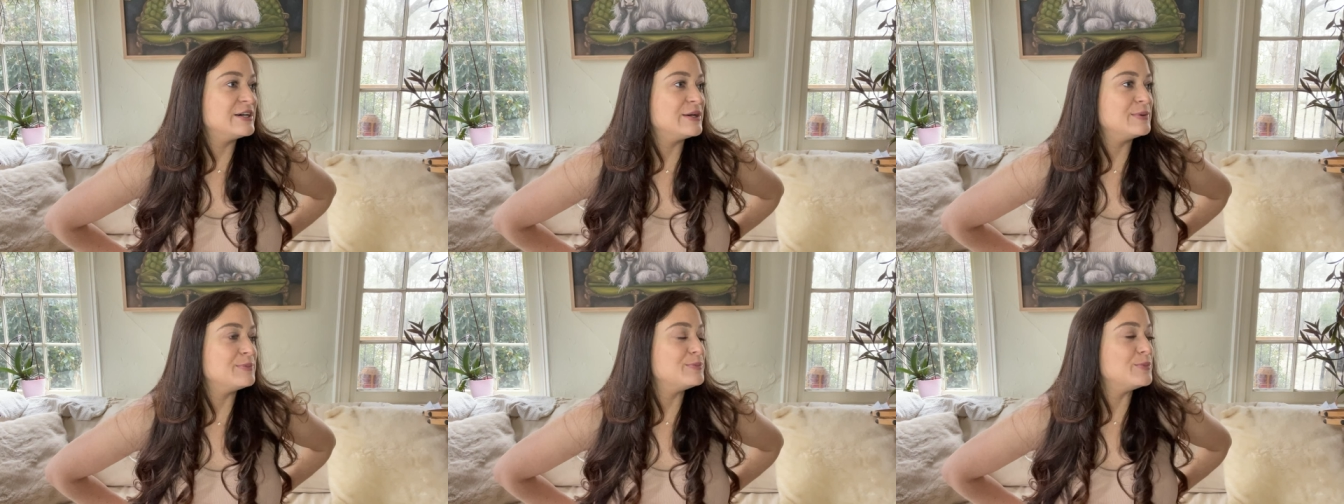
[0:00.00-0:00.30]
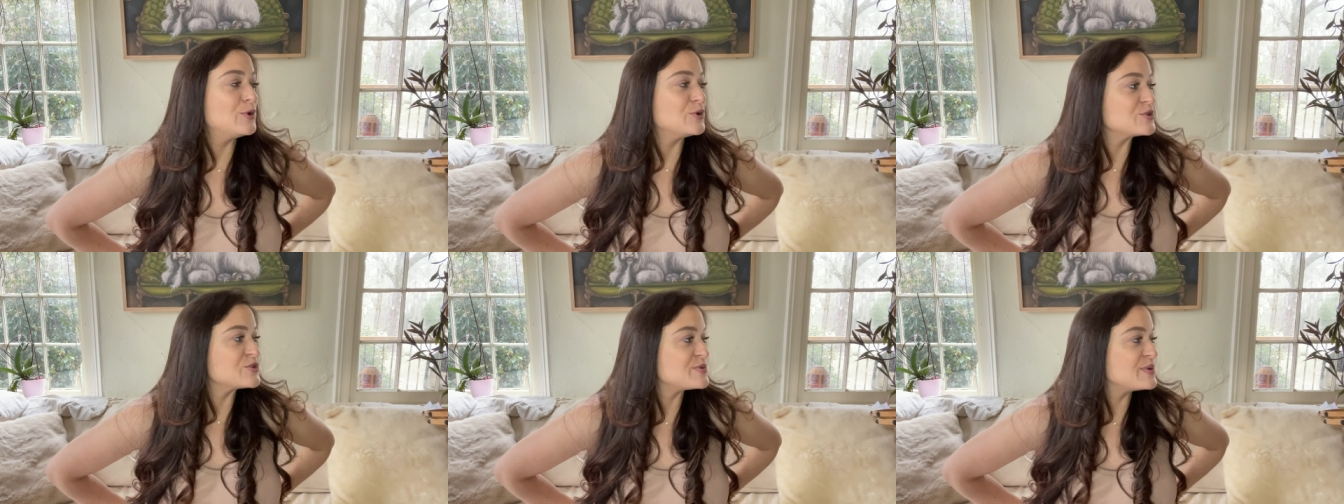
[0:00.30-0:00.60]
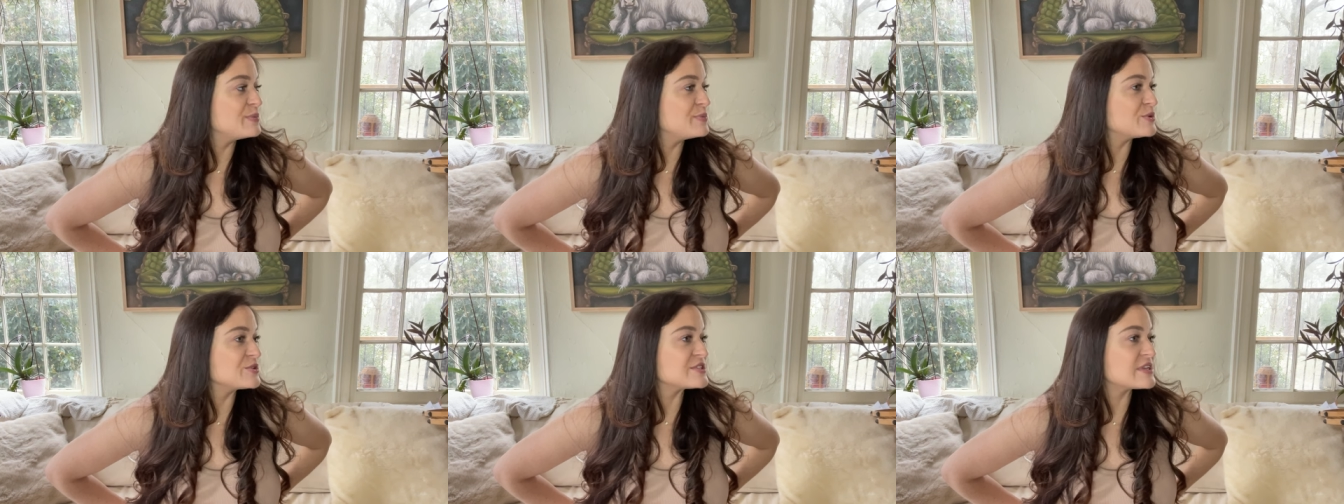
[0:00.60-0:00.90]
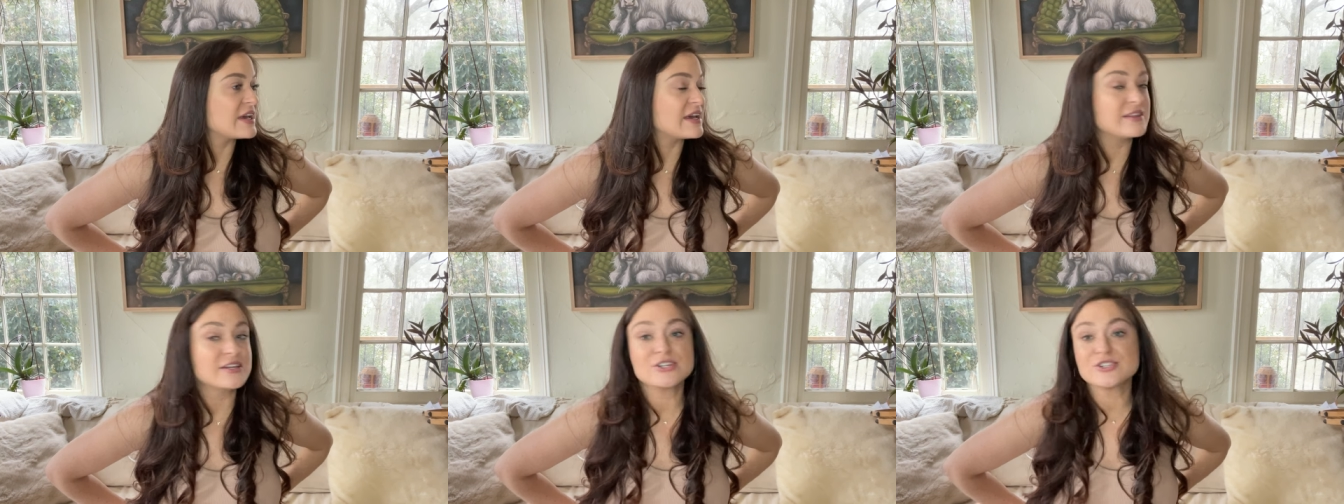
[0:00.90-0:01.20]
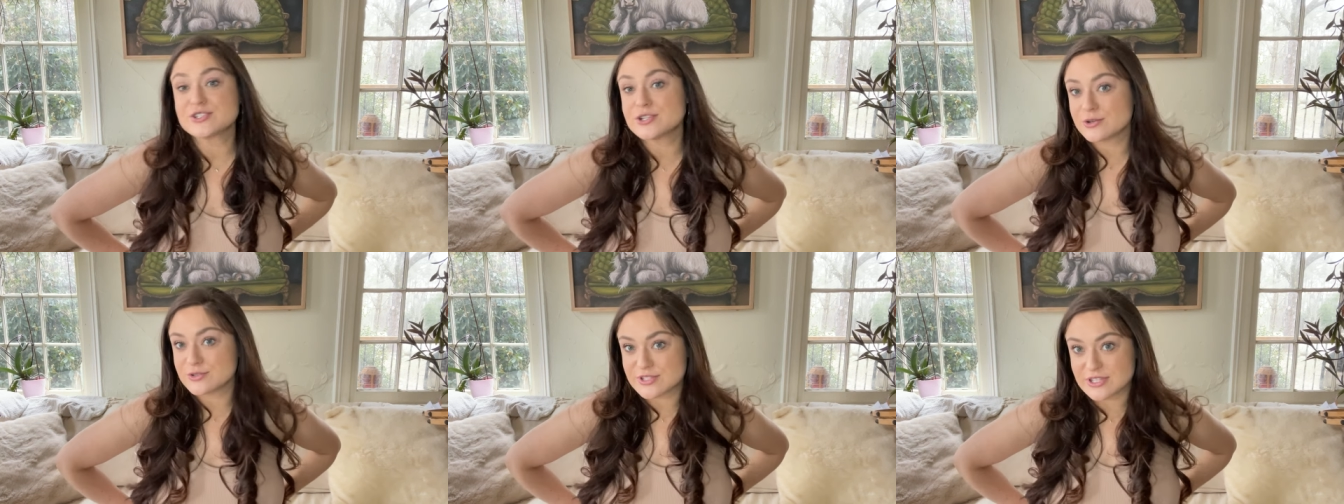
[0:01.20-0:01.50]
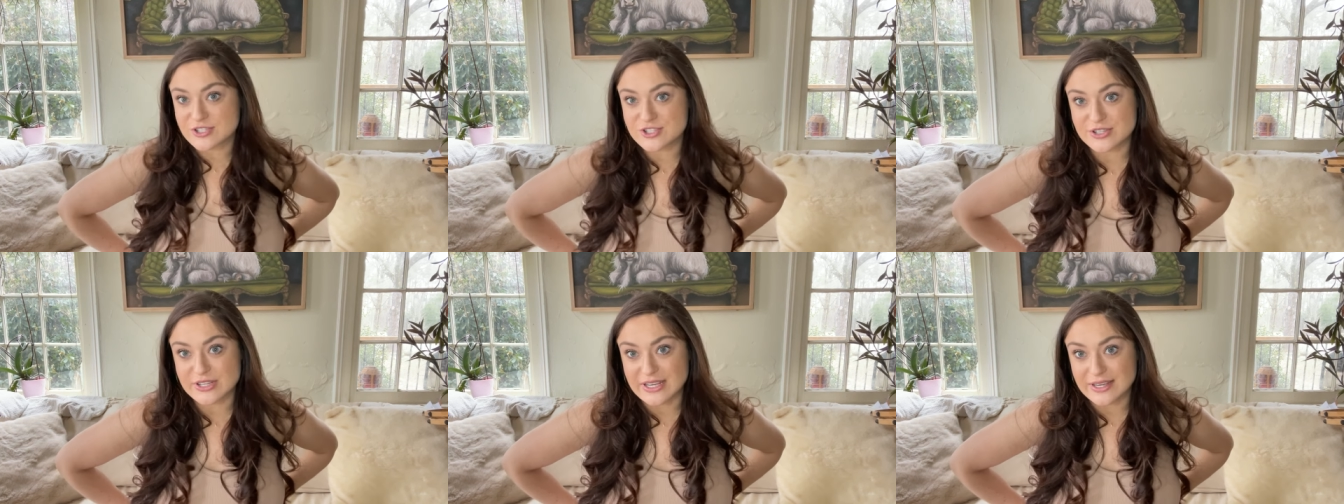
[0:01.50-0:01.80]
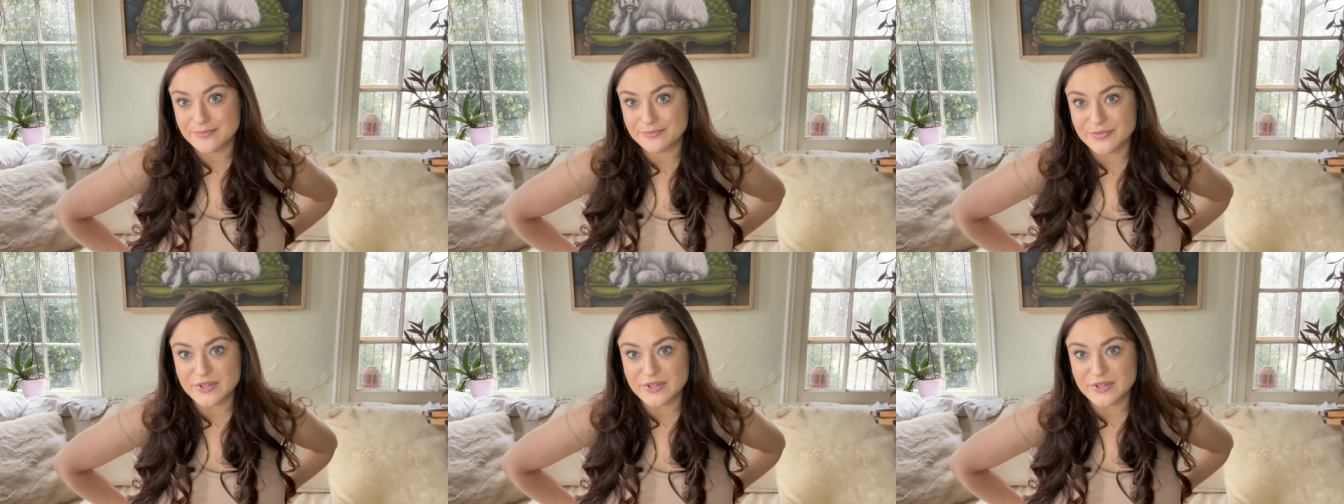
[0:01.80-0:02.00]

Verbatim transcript: most people say, there's no such thing.